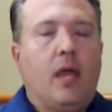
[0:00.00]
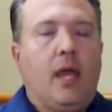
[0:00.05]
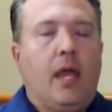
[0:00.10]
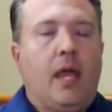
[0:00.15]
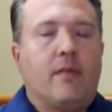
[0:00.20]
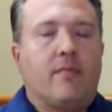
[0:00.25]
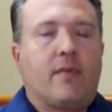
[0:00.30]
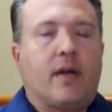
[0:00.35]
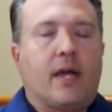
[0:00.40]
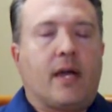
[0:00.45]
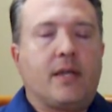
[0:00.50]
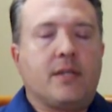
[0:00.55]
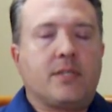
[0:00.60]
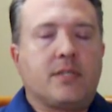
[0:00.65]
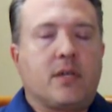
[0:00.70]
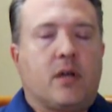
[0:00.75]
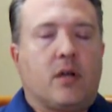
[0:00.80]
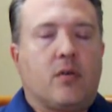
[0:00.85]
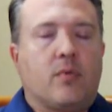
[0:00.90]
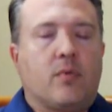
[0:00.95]
advise
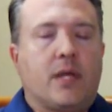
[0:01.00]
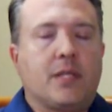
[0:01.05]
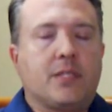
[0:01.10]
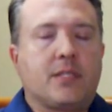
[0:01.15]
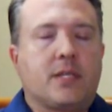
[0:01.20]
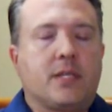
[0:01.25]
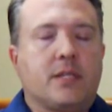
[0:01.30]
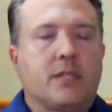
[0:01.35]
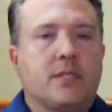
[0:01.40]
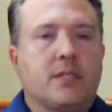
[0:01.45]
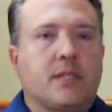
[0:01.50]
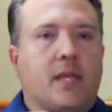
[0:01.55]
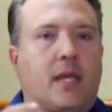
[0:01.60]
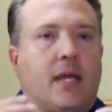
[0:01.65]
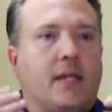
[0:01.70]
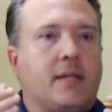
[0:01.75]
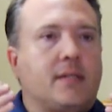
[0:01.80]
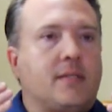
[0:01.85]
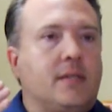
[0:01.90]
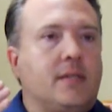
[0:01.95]
our residents
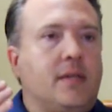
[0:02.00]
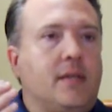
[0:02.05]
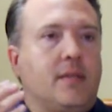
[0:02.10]
that